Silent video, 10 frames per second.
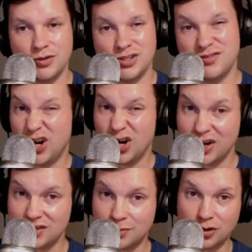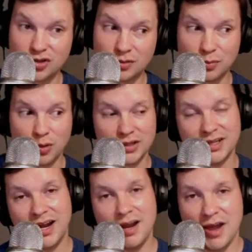which is very similar to the point that
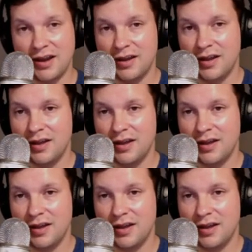I'm at.